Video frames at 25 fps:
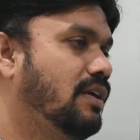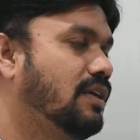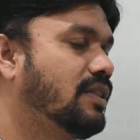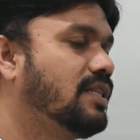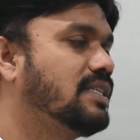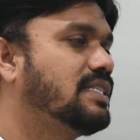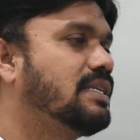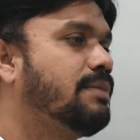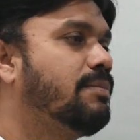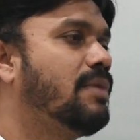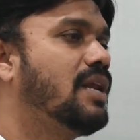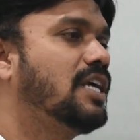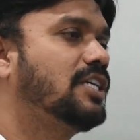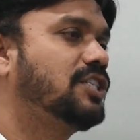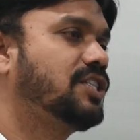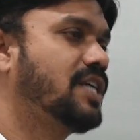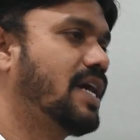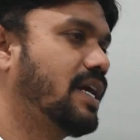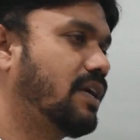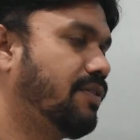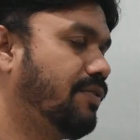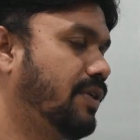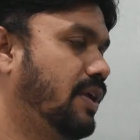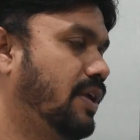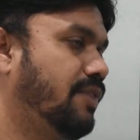In the simulation
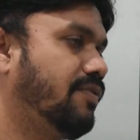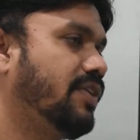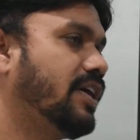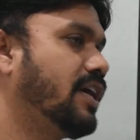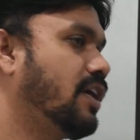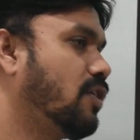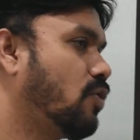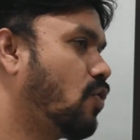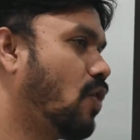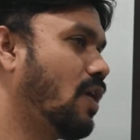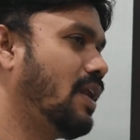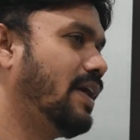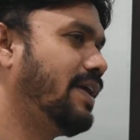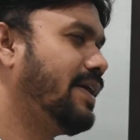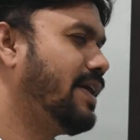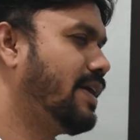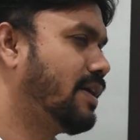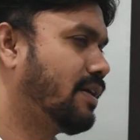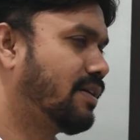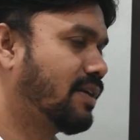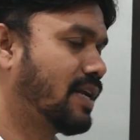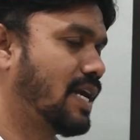activity, we can call a data